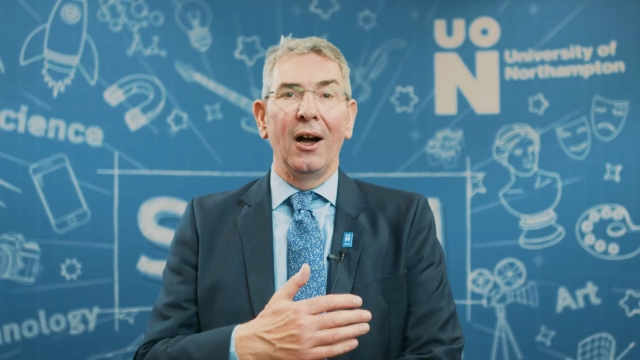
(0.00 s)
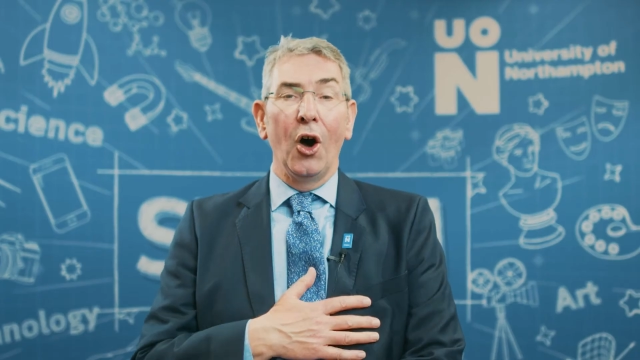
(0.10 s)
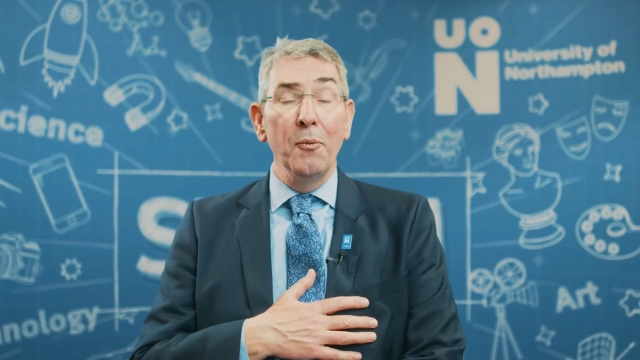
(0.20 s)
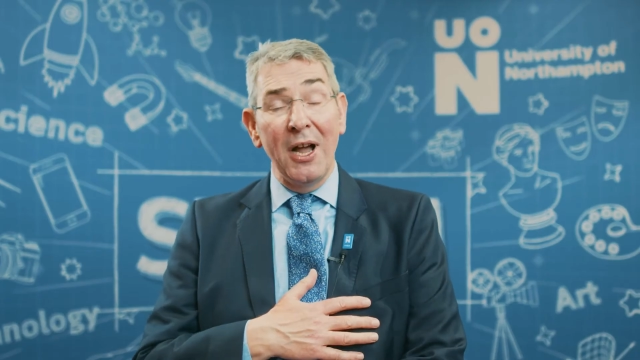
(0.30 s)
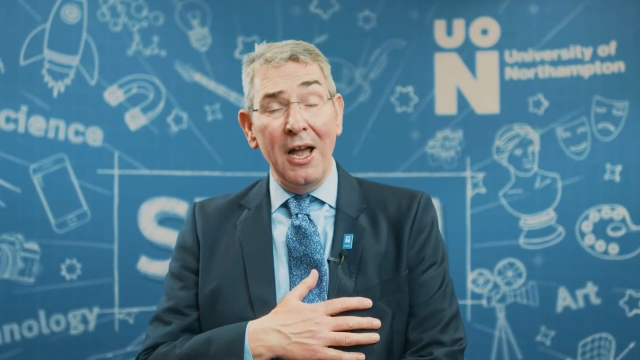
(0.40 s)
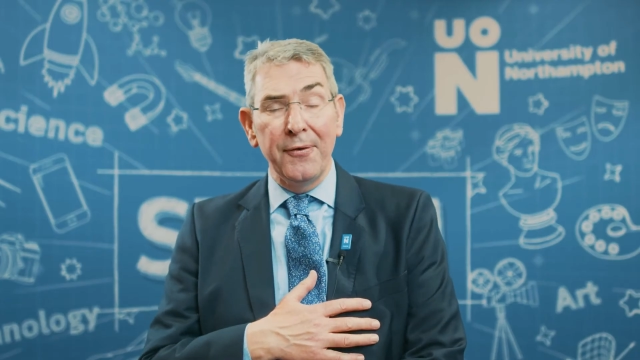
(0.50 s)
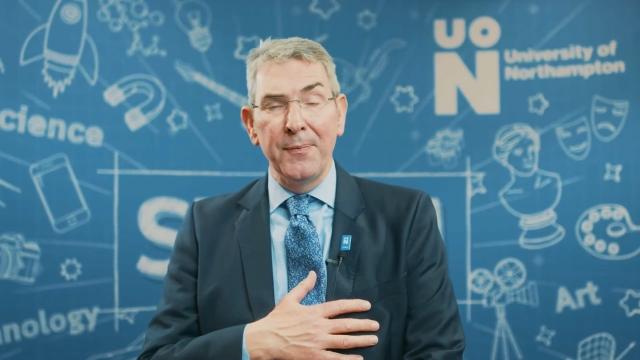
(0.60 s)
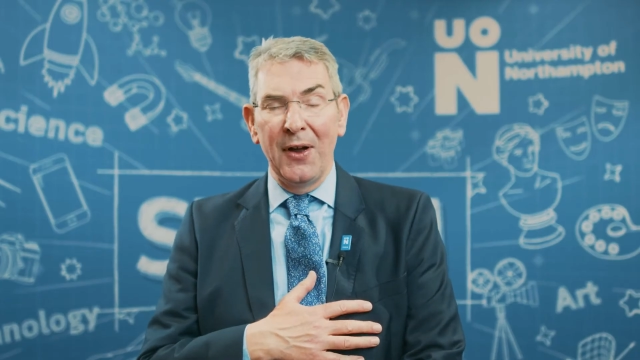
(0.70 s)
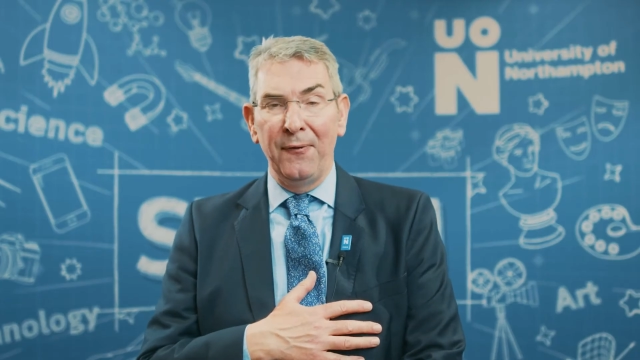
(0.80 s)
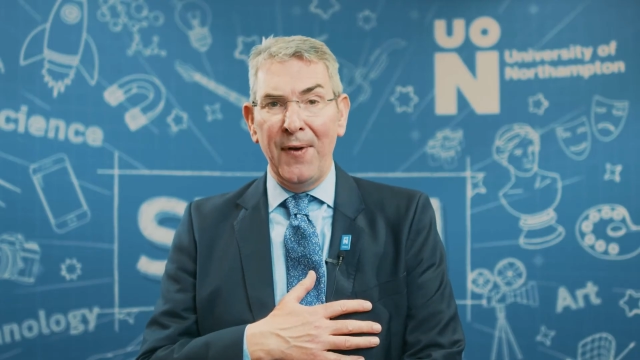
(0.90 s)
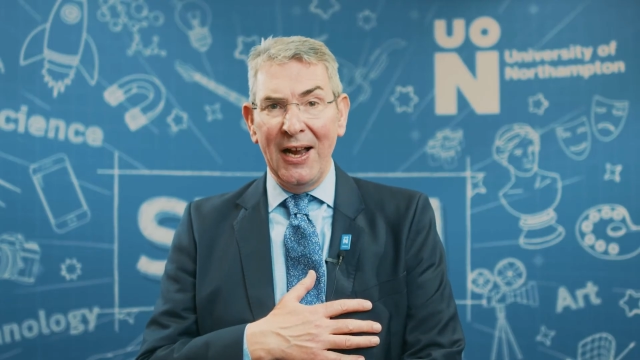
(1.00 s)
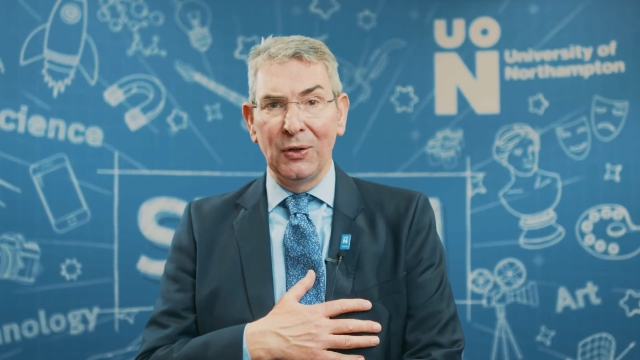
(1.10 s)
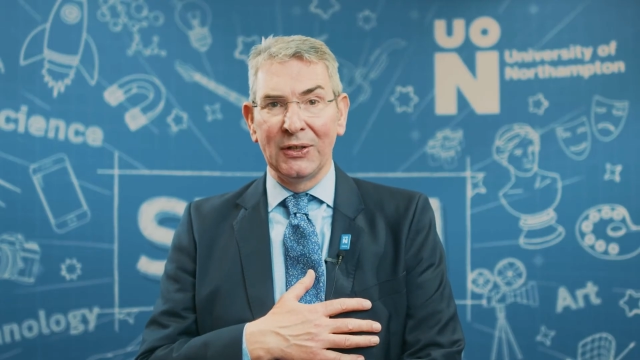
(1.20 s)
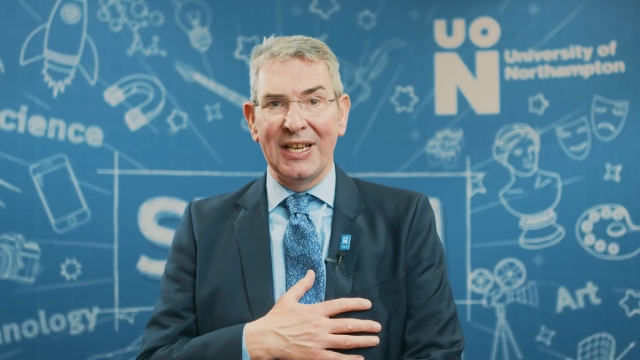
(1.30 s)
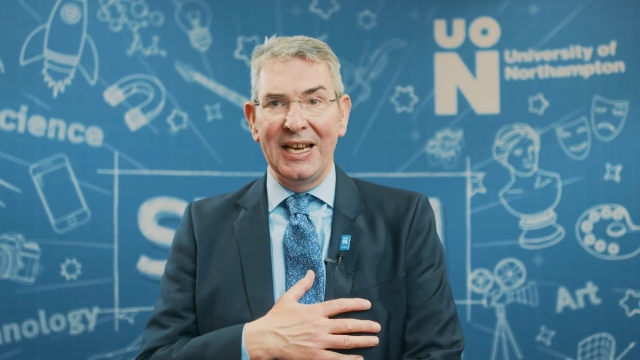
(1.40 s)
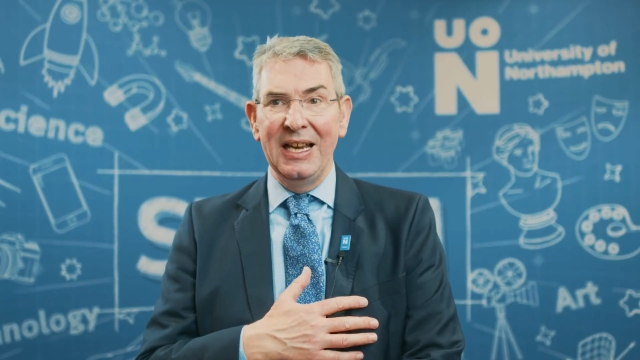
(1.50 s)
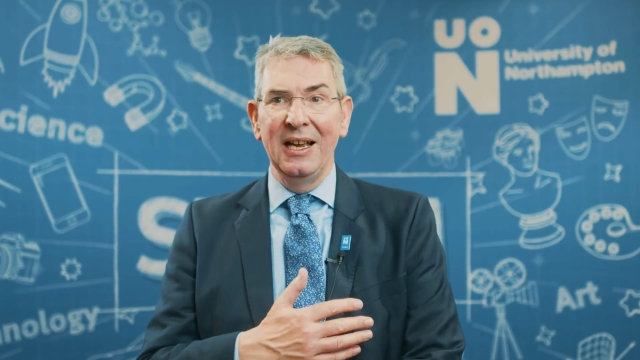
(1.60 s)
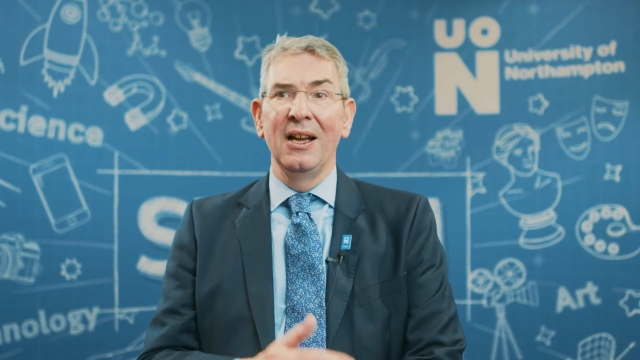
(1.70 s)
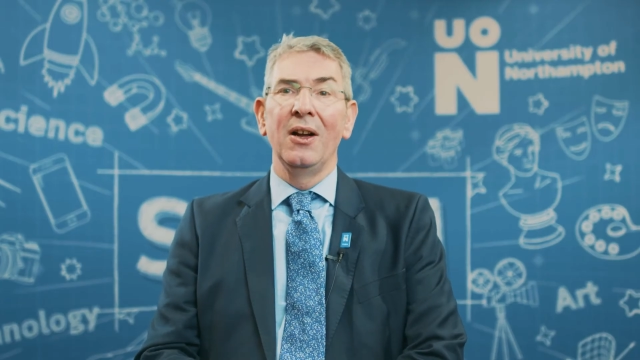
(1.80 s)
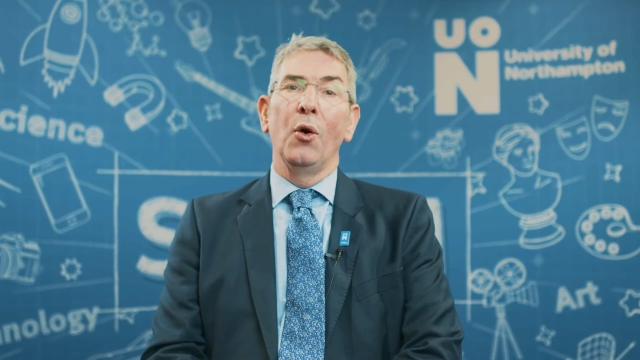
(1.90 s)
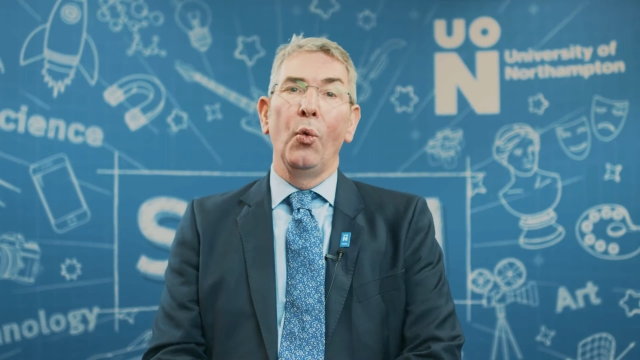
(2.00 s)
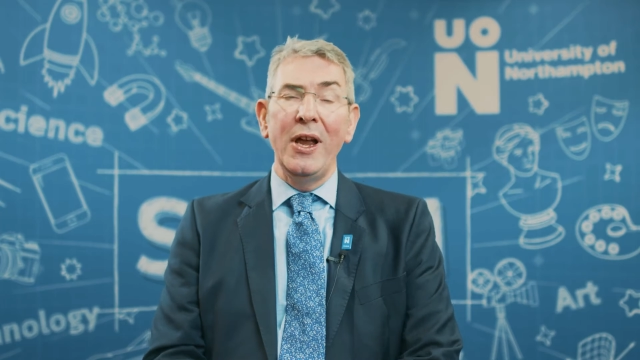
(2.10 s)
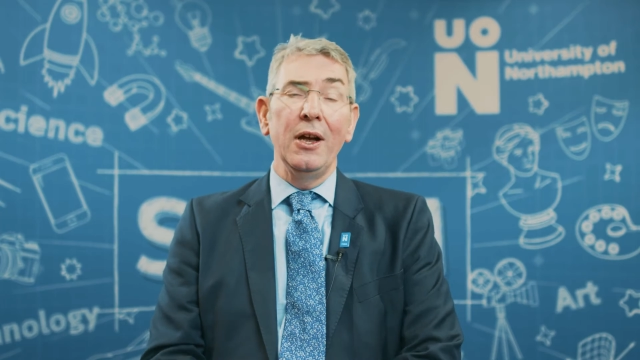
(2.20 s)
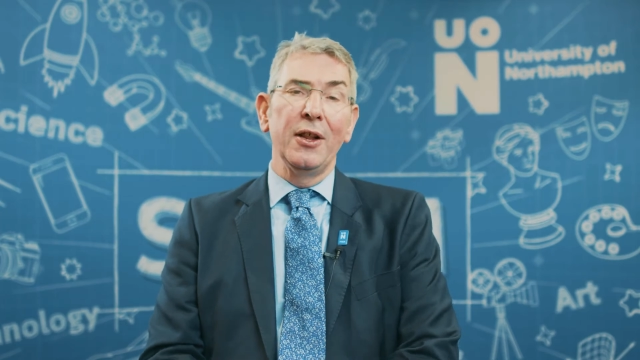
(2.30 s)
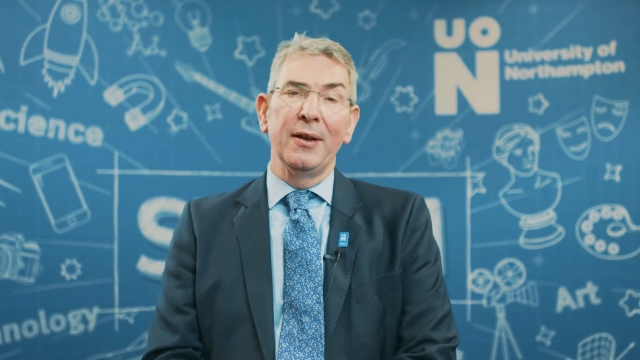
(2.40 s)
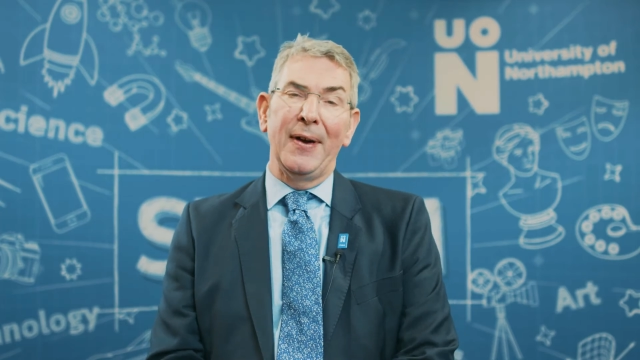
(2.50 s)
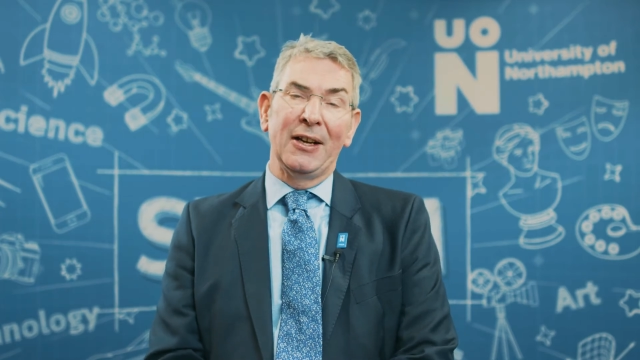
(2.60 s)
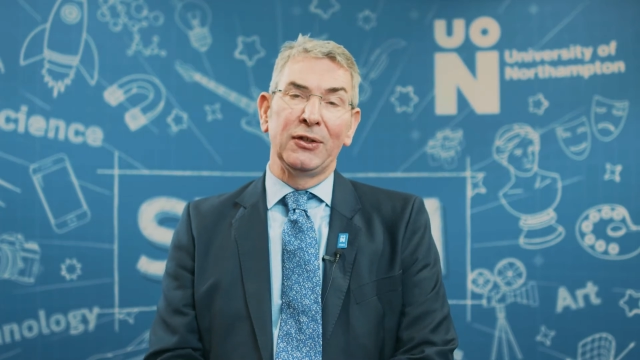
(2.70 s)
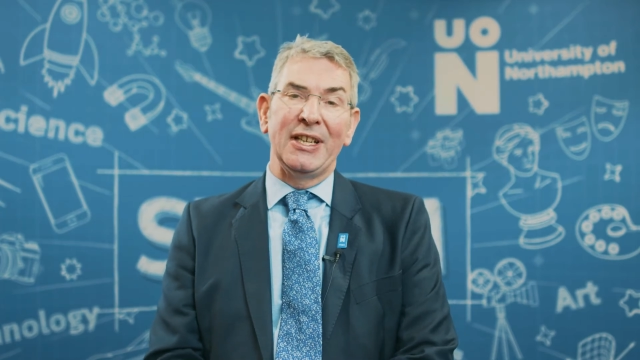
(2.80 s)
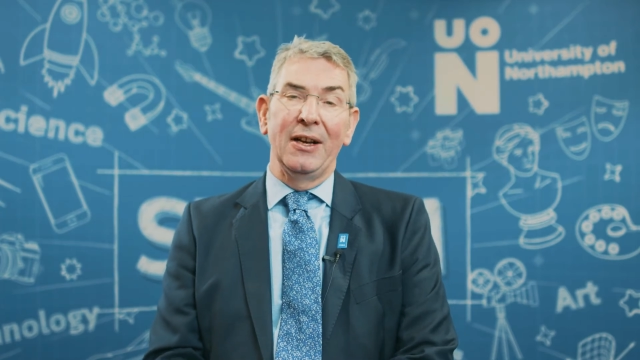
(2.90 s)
On behalf of my faculty, we are the Faculty